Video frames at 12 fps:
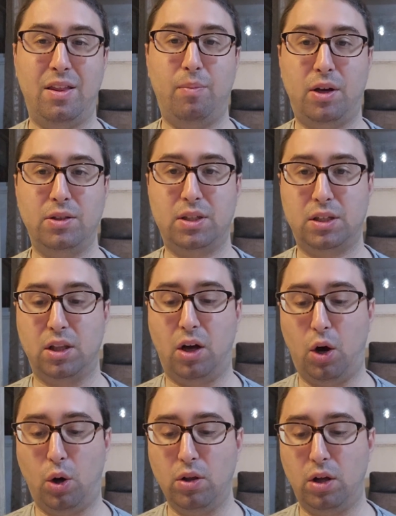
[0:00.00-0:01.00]
of the pasuk says
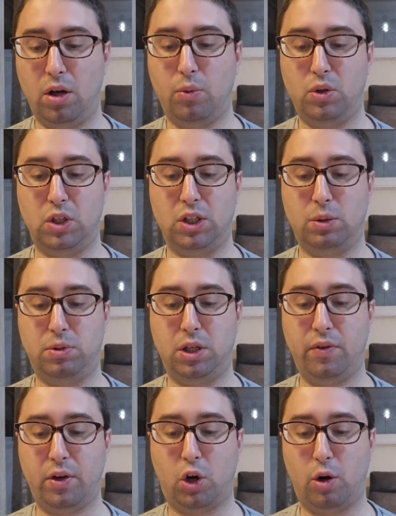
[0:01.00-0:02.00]
laola, which is a
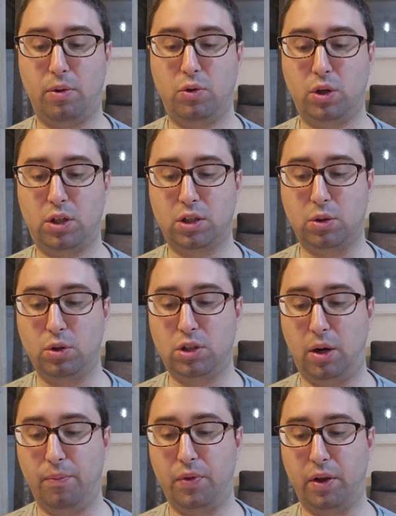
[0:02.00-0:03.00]
specific carbon, to exclude
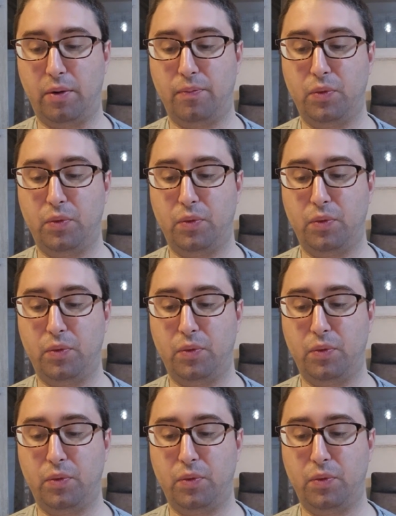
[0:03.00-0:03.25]
something.